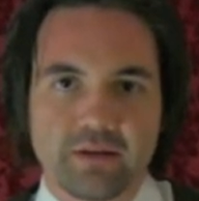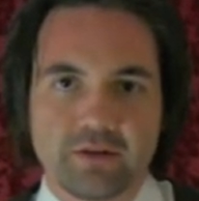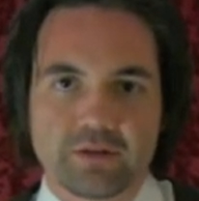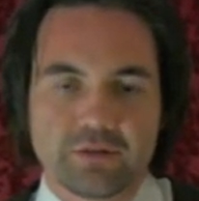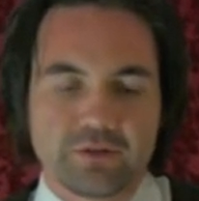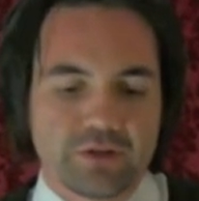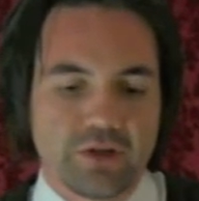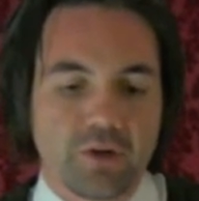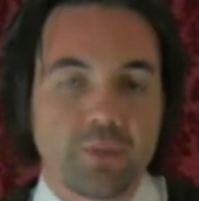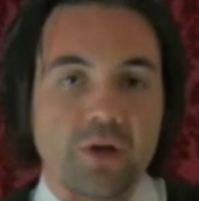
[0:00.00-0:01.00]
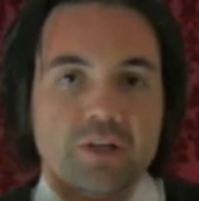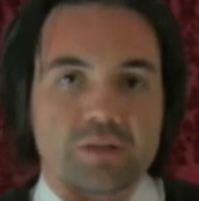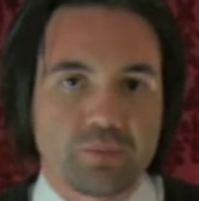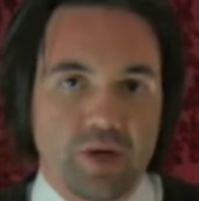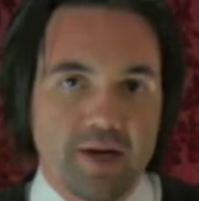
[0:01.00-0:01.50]
You know, to, to help
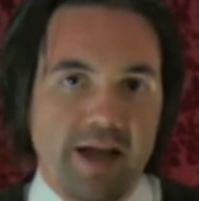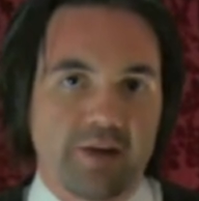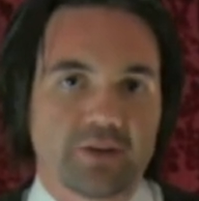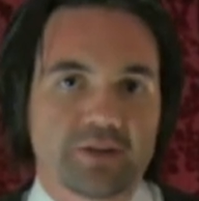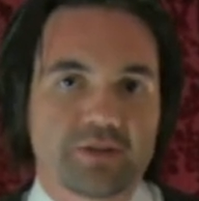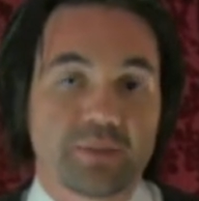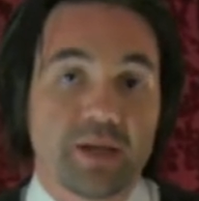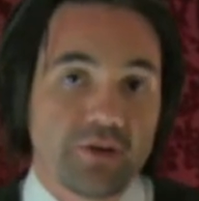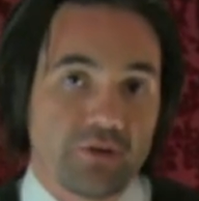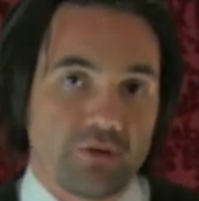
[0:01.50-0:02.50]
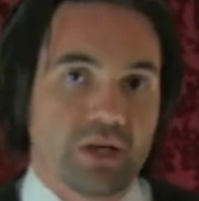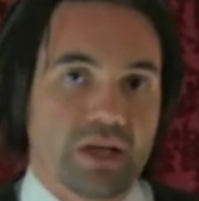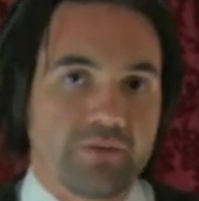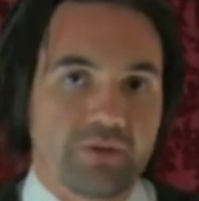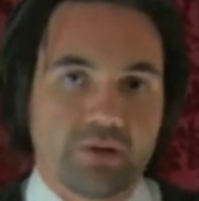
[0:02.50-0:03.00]
spread anarchism in your own
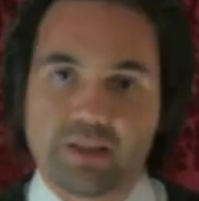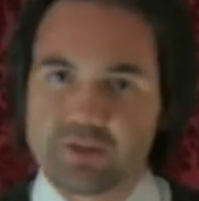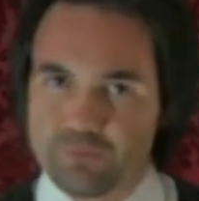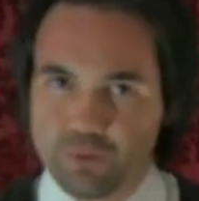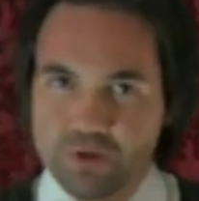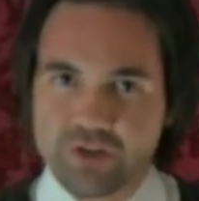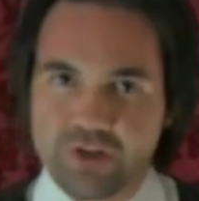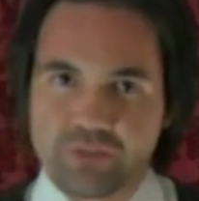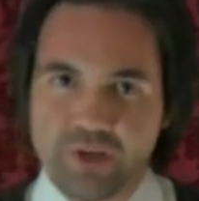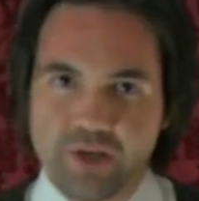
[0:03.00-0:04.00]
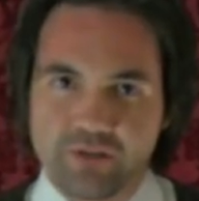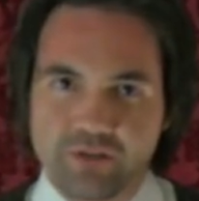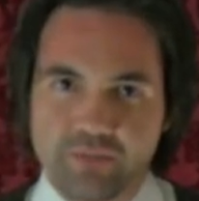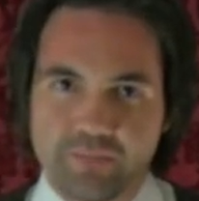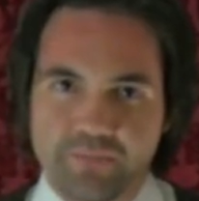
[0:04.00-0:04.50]
life. You know, that's where change
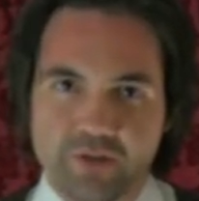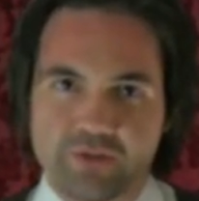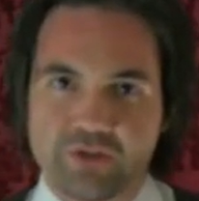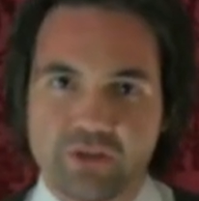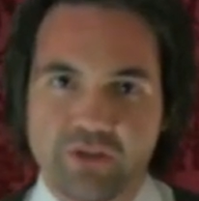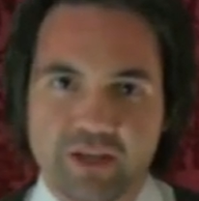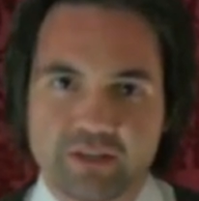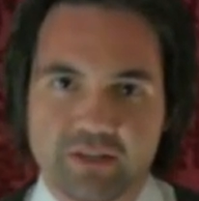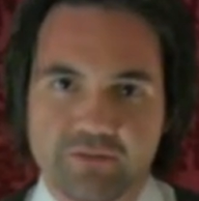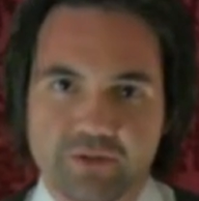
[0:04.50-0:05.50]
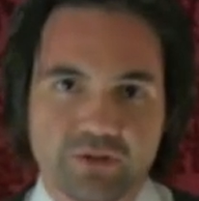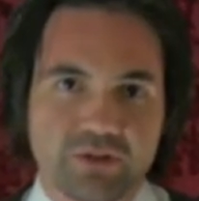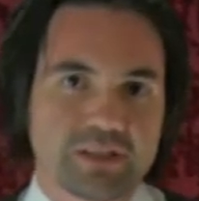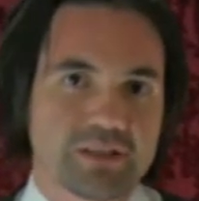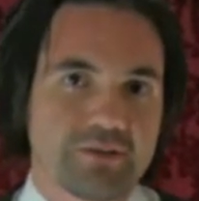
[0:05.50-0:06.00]
begins. You know, to know thyself, to do
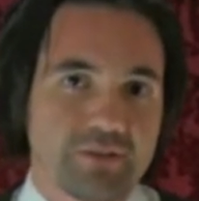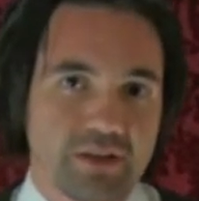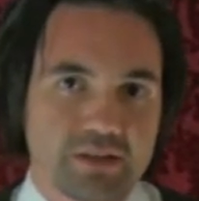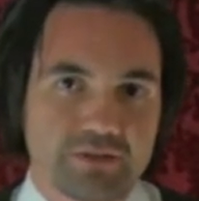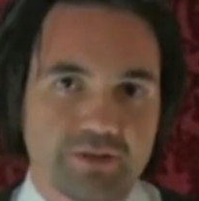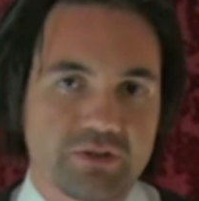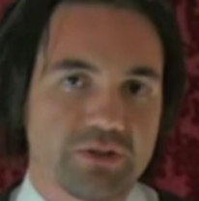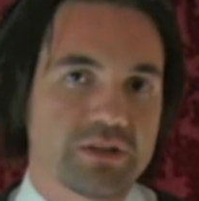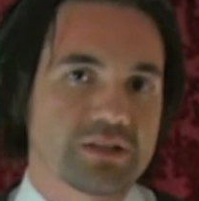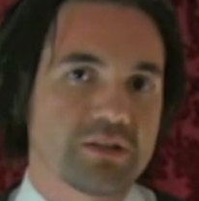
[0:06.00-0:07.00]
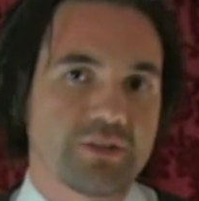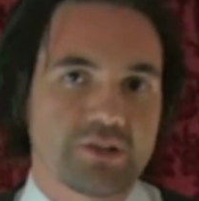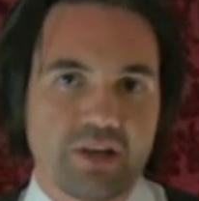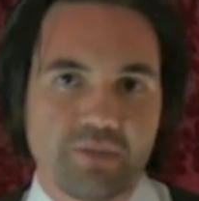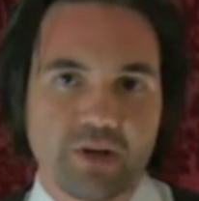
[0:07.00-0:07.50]
the self philosophy, to do the self
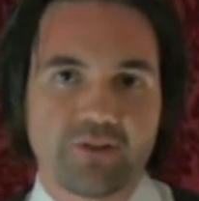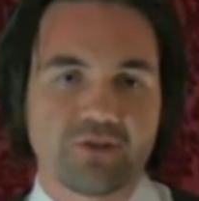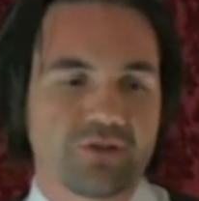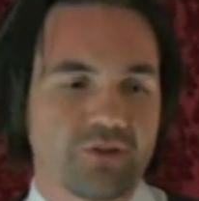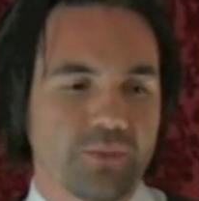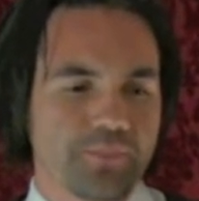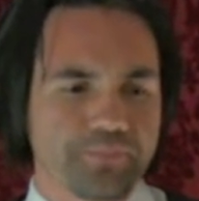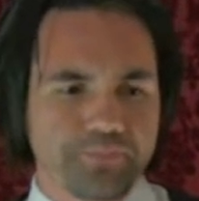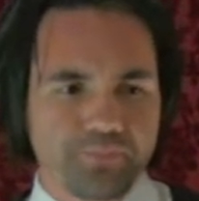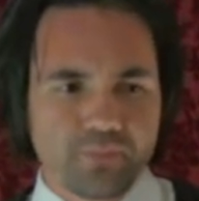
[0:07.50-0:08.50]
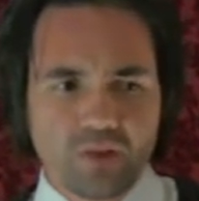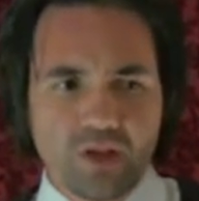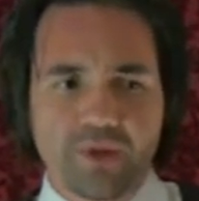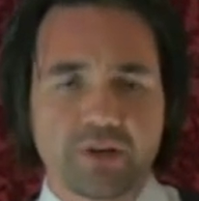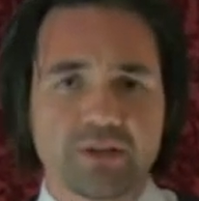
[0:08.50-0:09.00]
examination, to
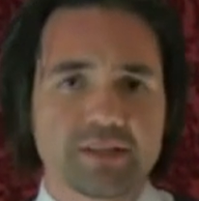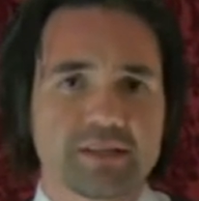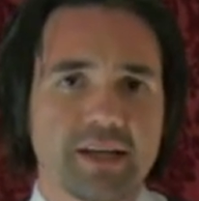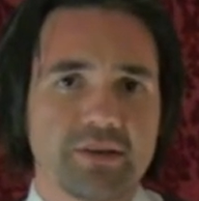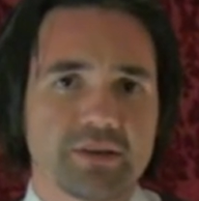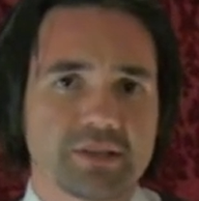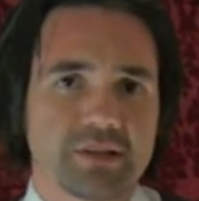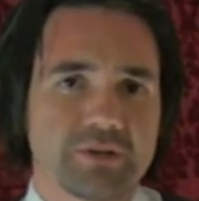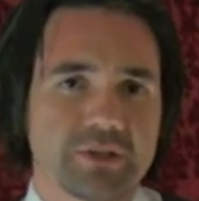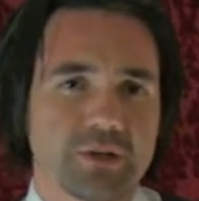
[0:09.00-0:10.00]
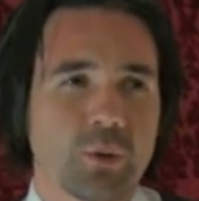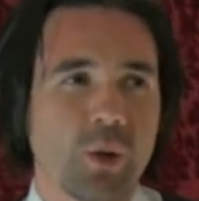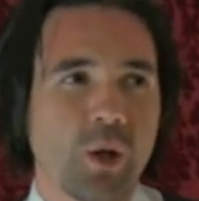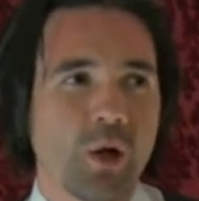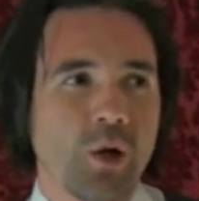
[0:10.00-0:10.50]
better understand yourself, to know,
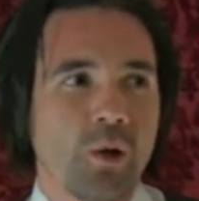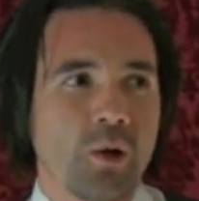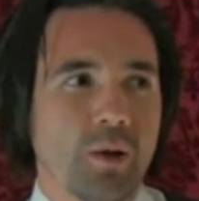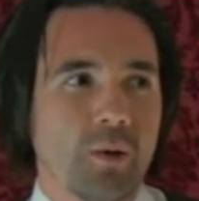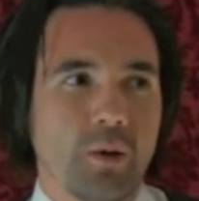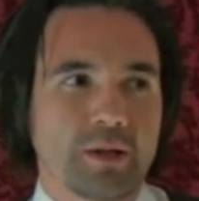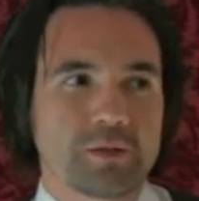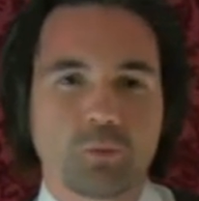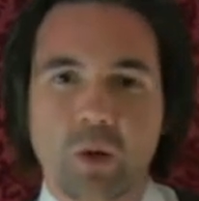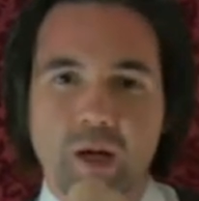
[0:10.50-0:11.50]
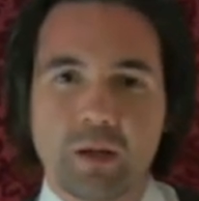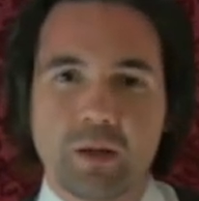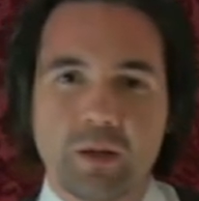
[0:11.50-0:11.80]
uh, I guess, why